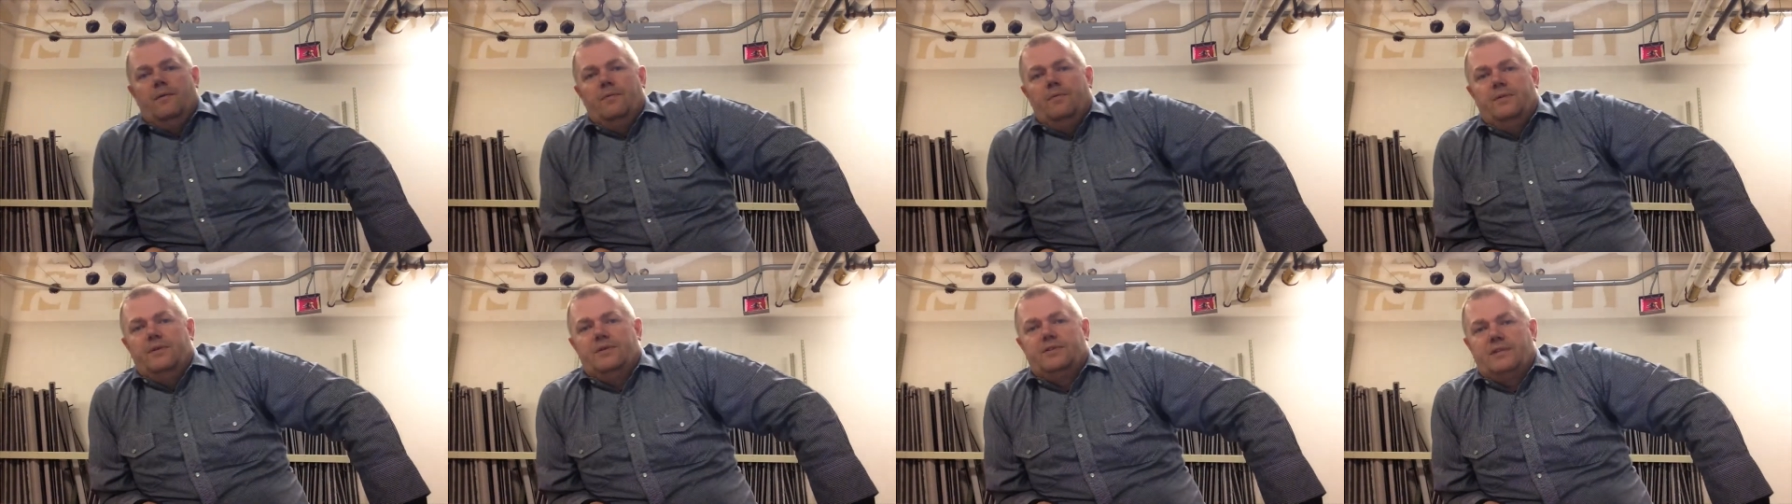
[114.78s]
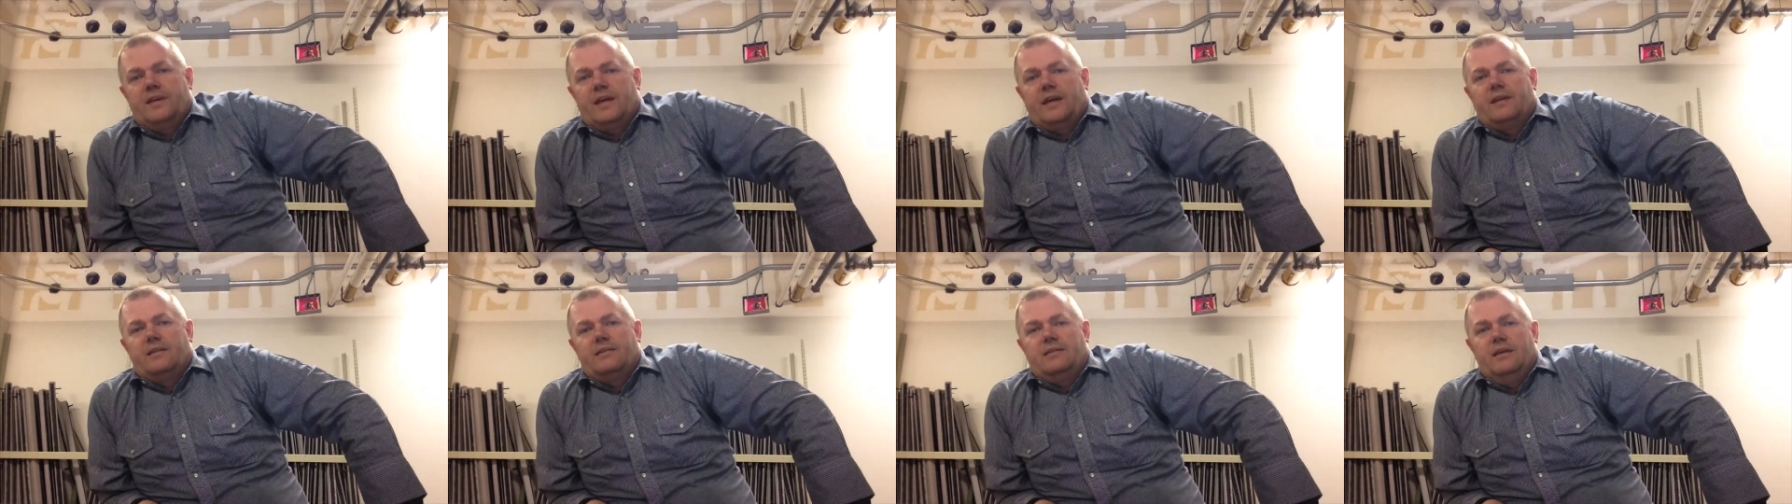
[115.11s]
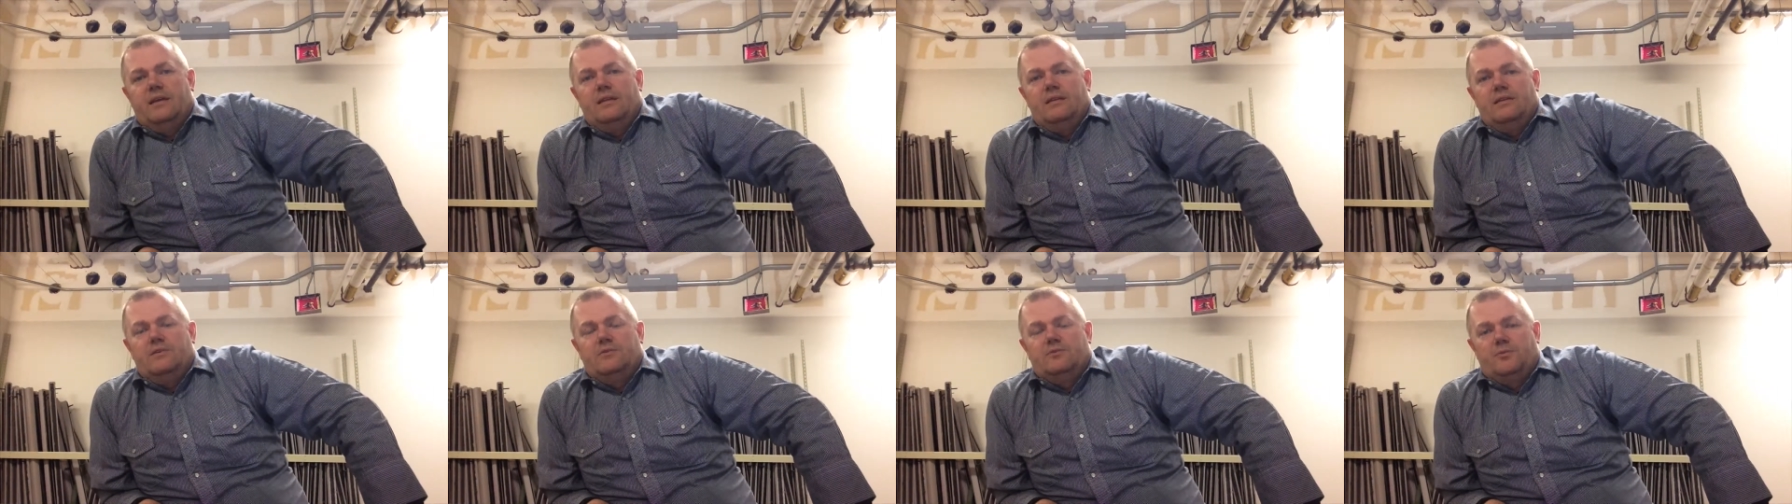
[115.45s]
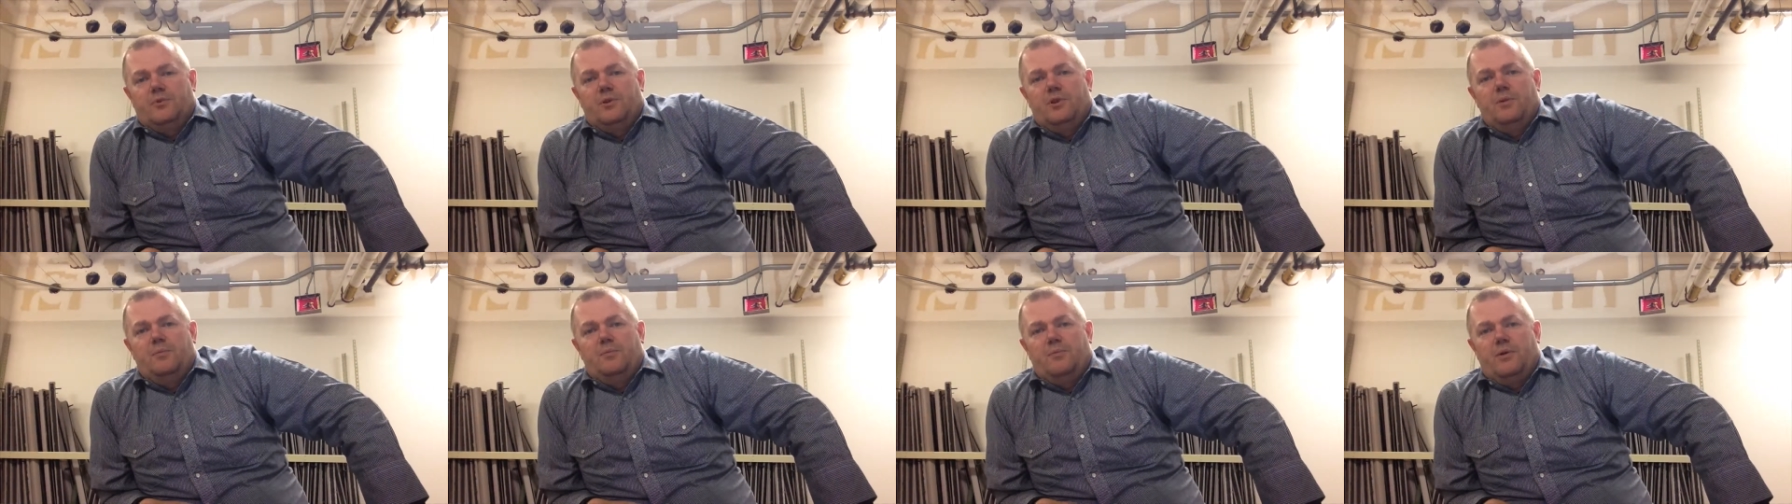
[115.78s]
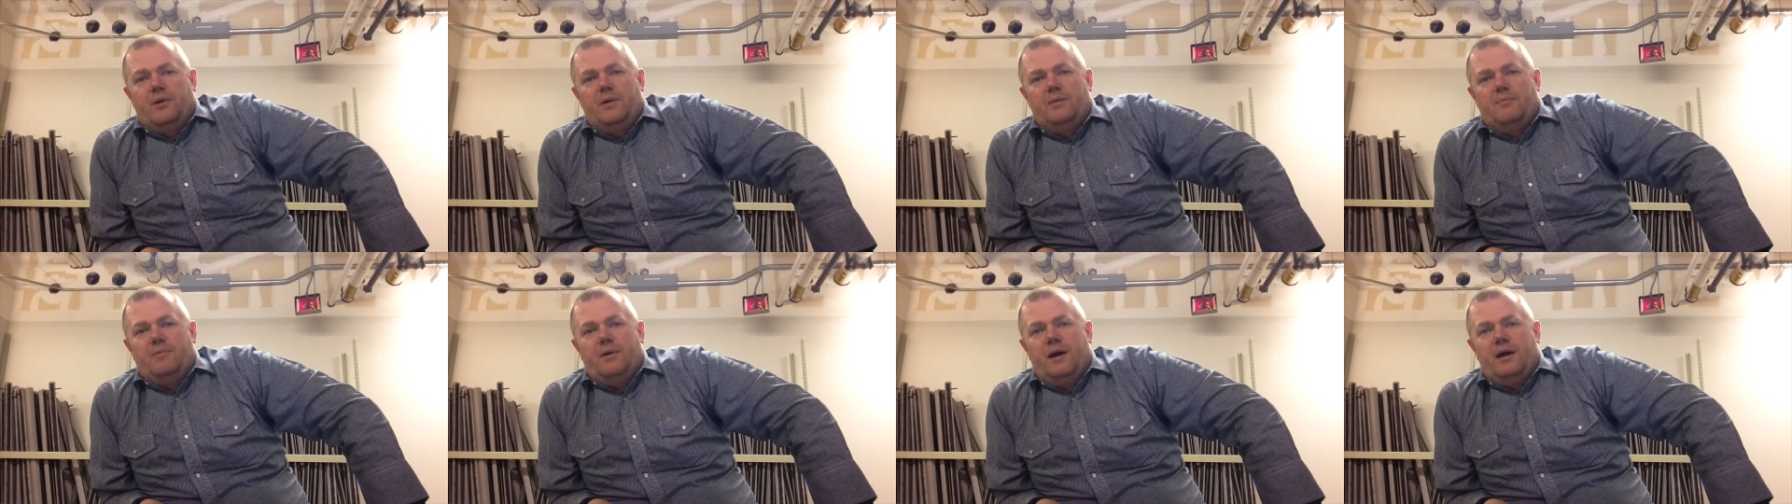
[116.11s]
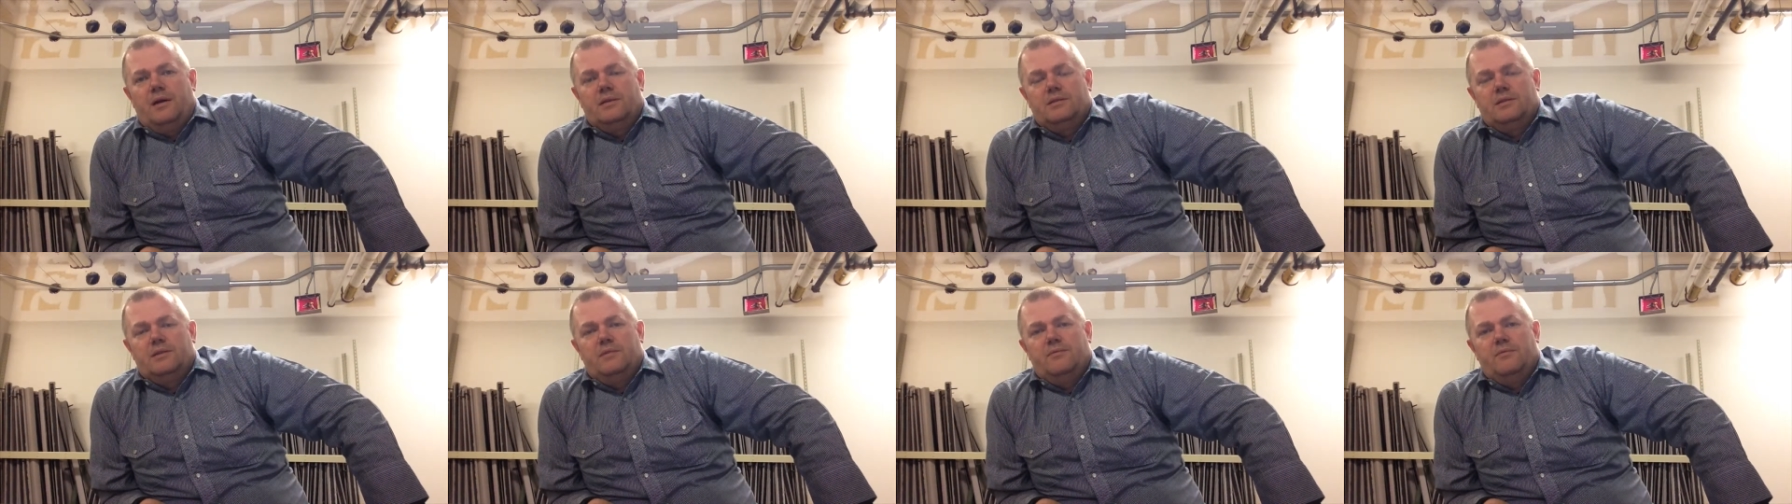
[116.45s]
The second thing that's really pretty
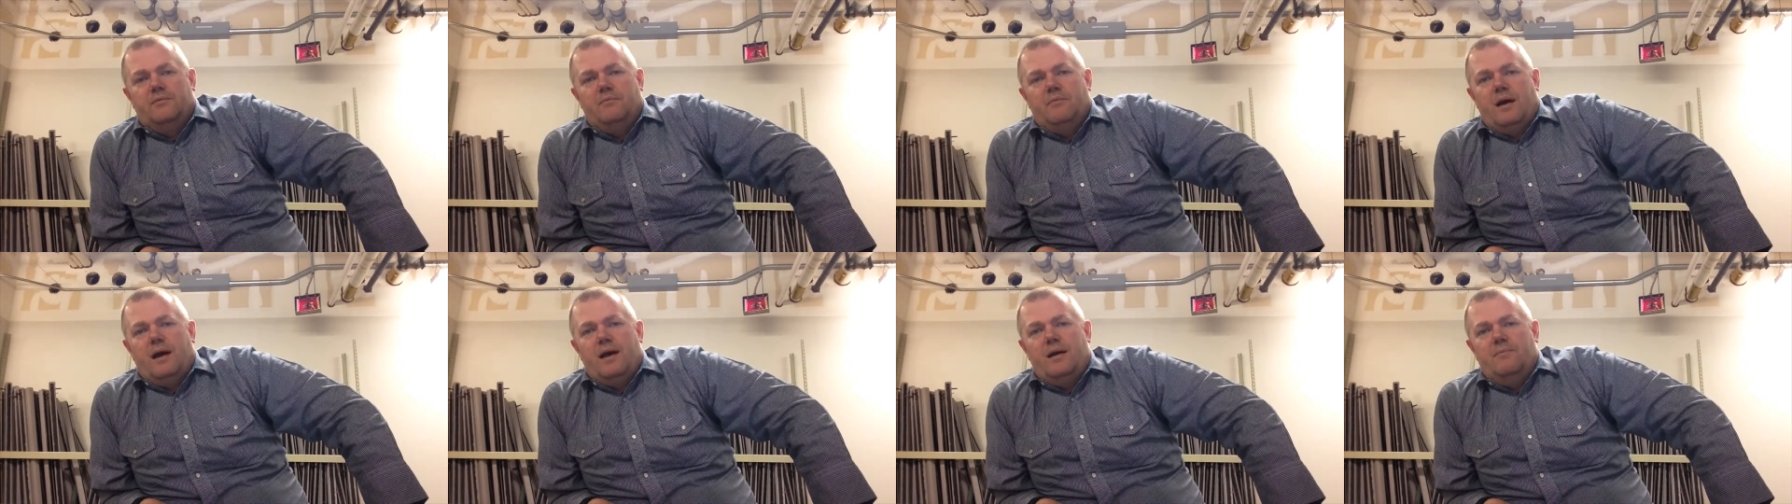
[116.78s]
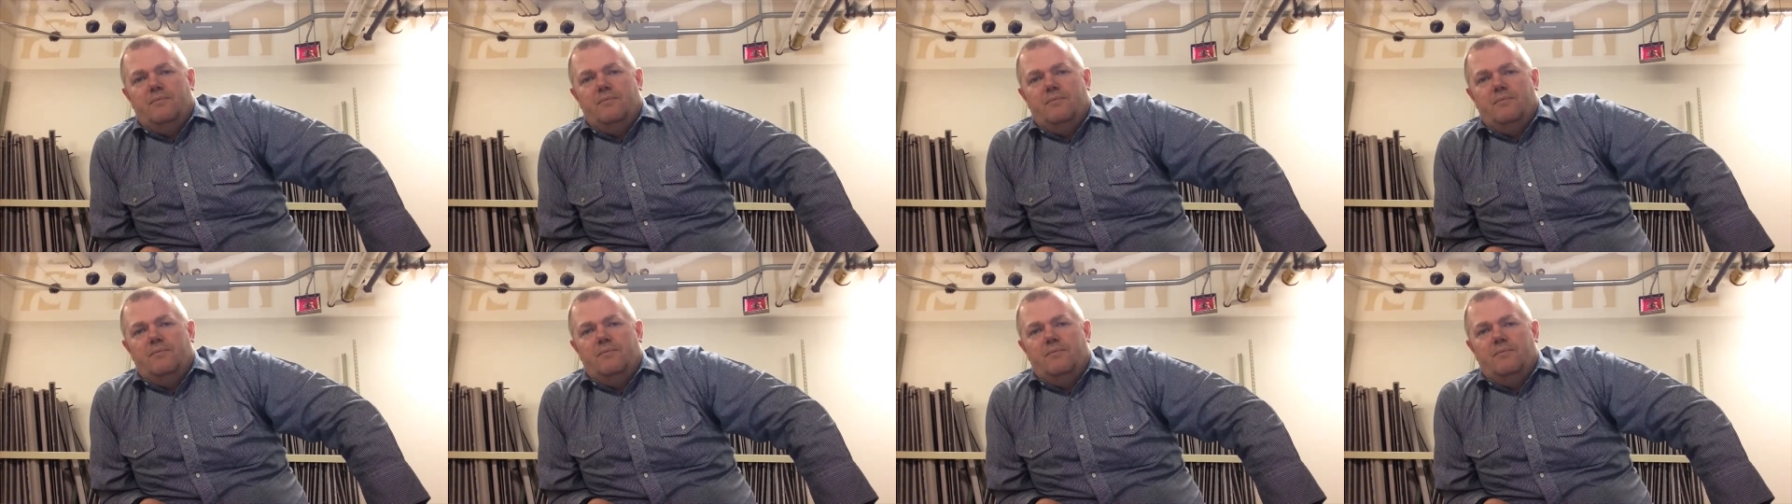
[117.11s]
positive in my